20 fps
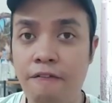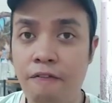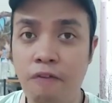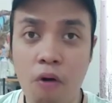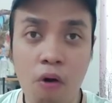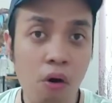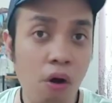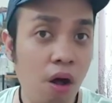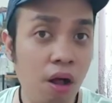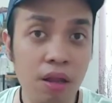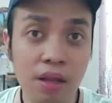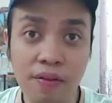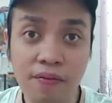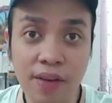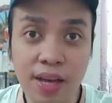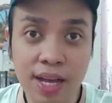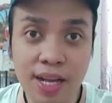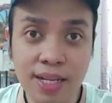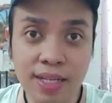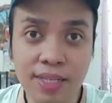for all
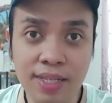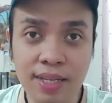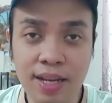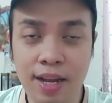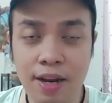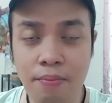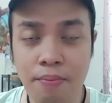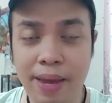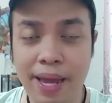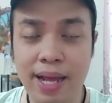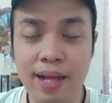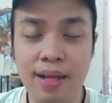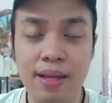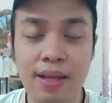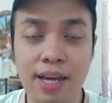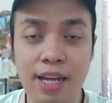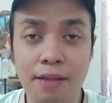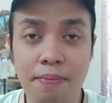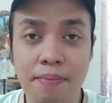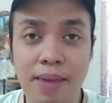of us, and
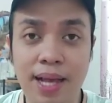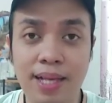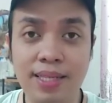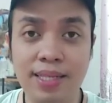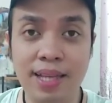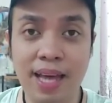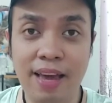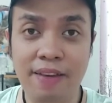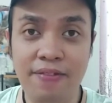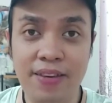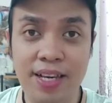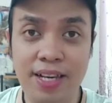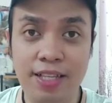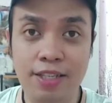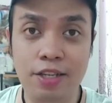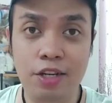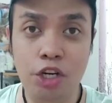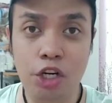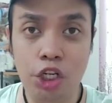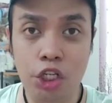it makes life
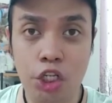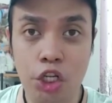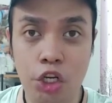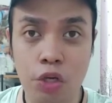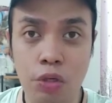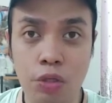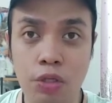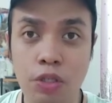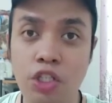easier too.